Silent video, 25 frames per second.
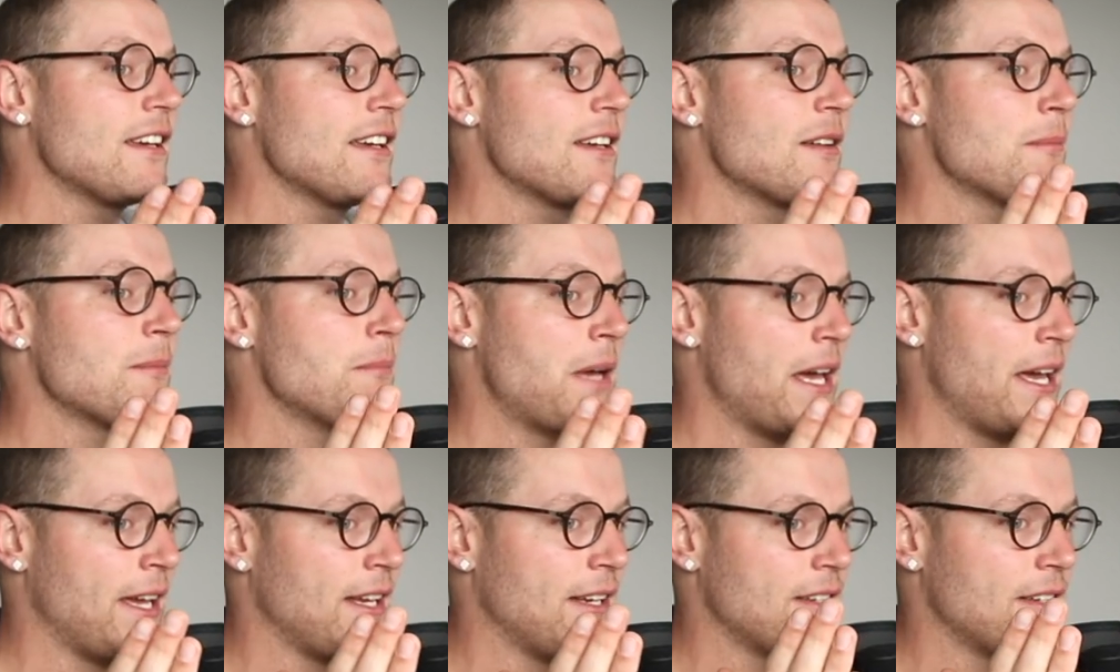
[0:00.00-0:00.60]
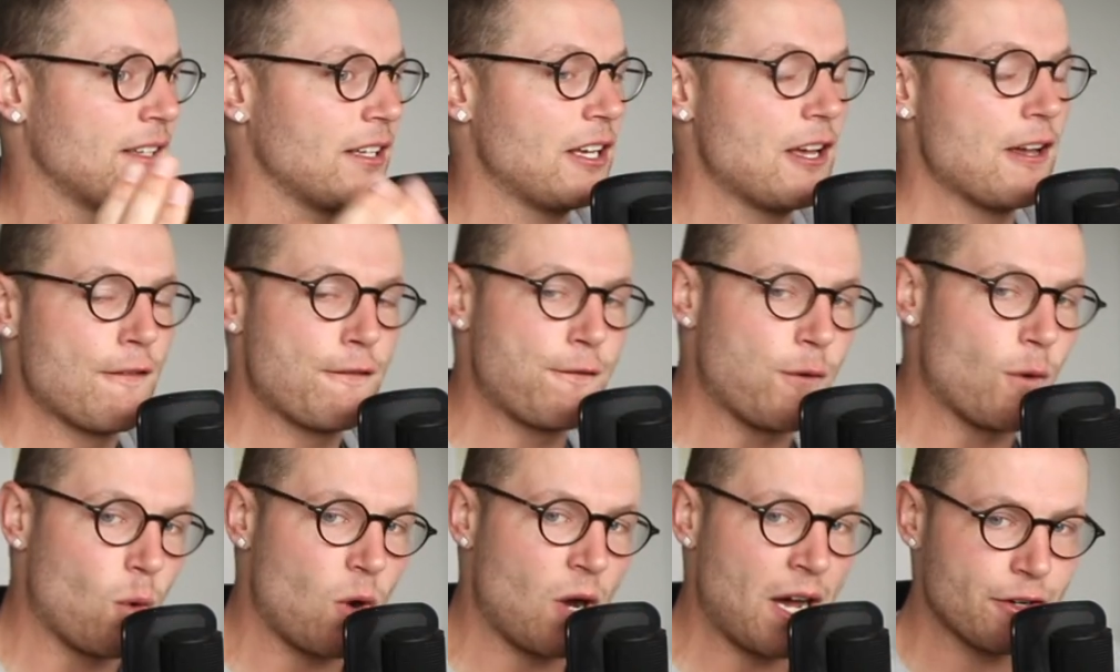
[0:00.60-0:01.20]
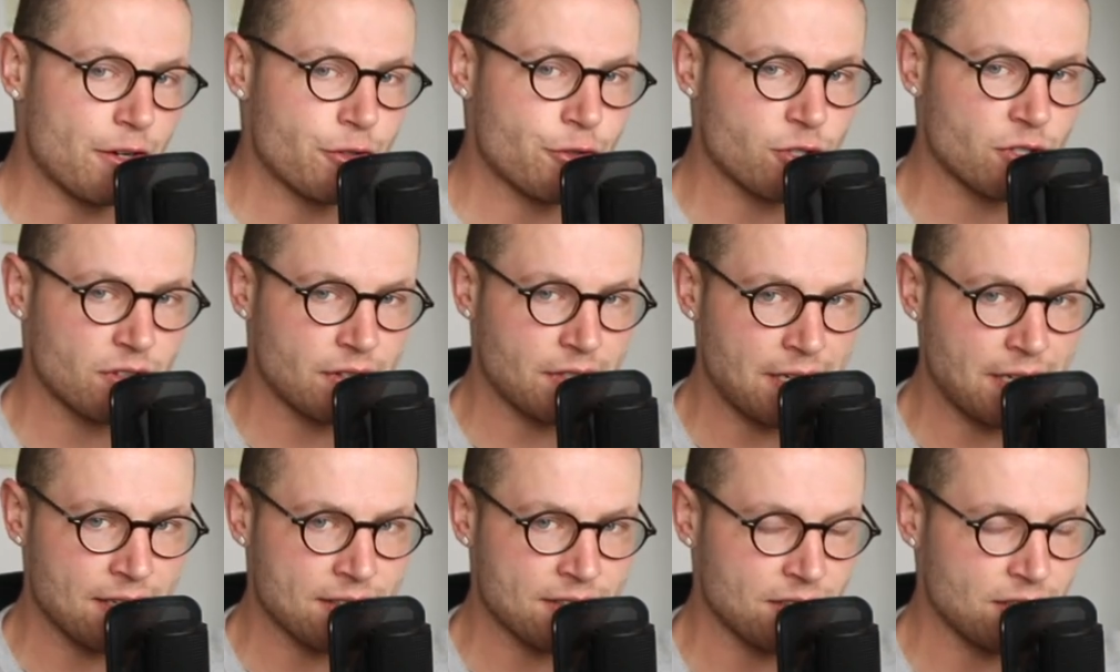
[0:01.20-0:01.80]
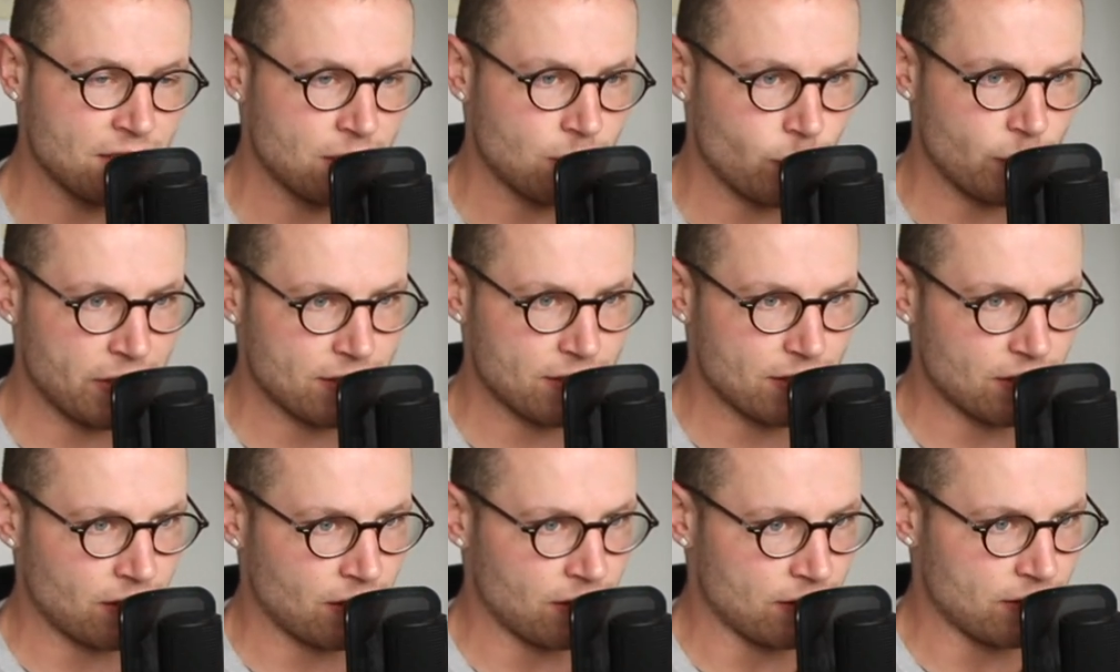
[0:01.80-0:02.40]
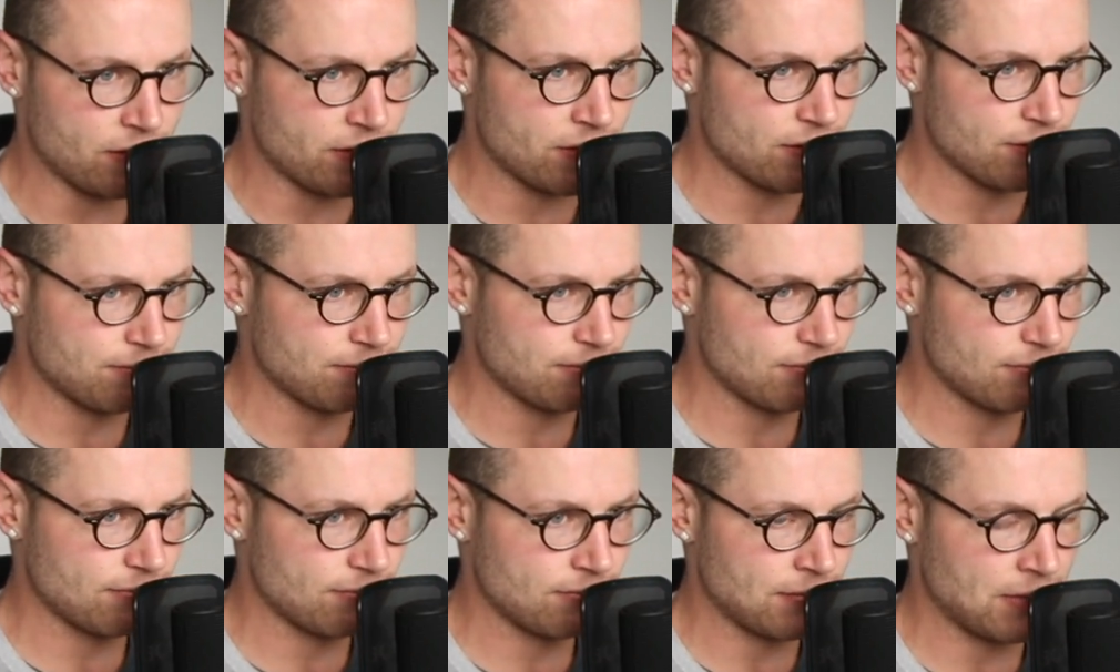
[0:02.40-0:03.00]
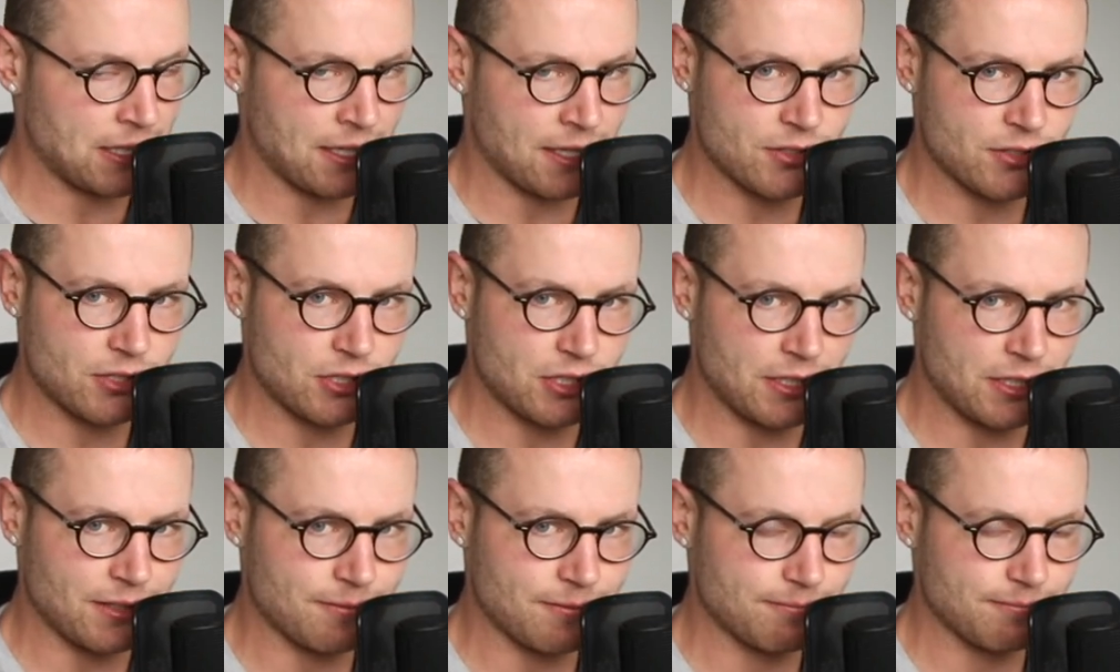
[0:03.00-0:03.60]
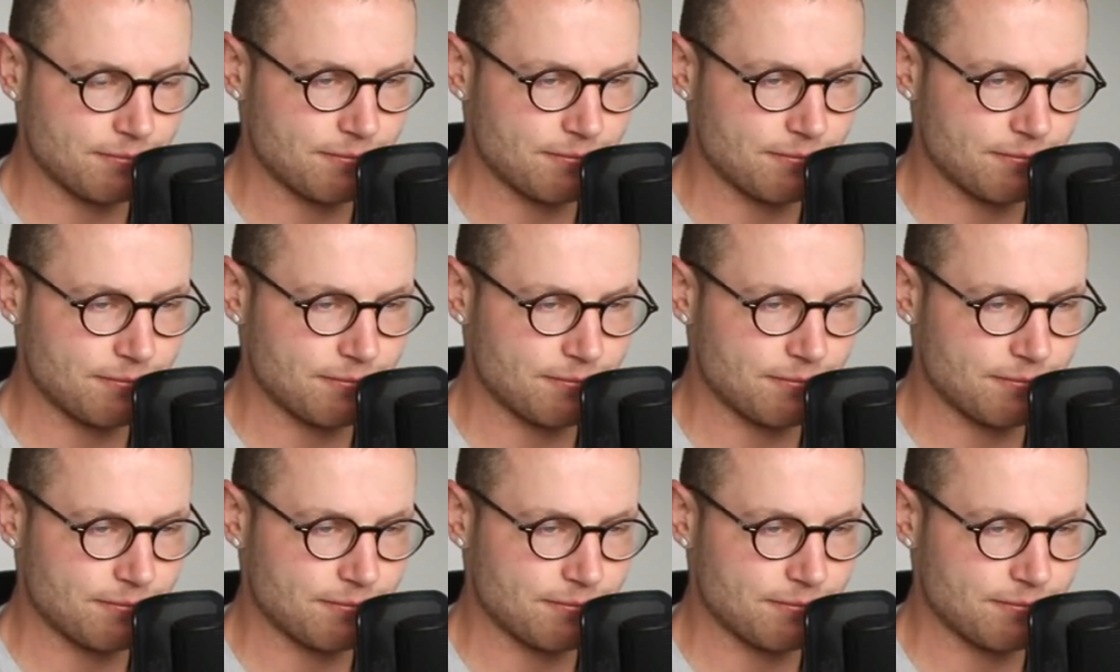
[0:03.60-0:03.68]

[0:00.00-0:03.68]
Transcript: made 400,000 US dollars last year.